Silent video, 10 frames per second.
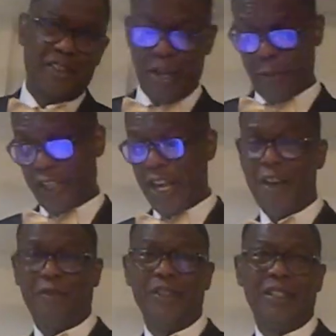I'm a
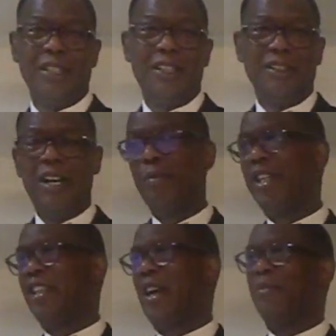Catholic. Now, I
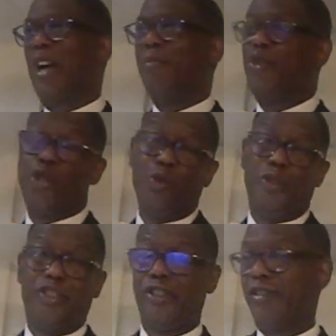mean, I'm
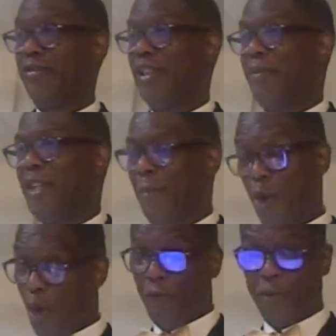Jewish. I mean, I'm an
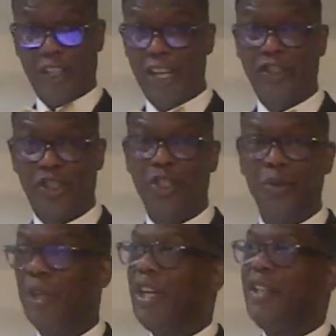Orthodox
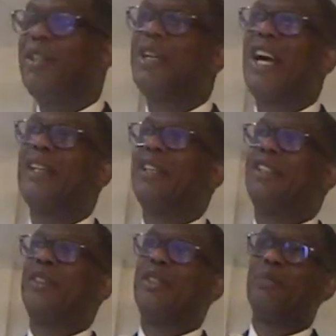Jew. You got
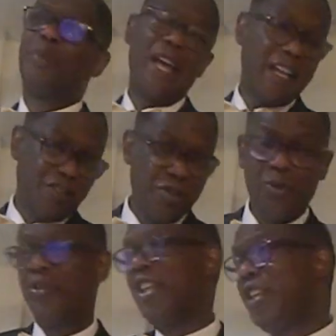the black
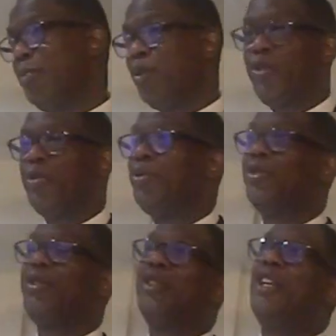Jews, the Hebrew Jews.
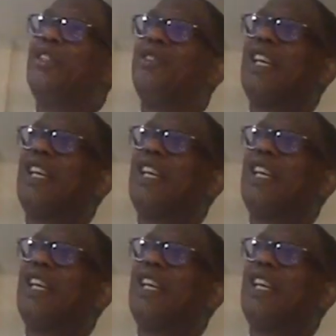You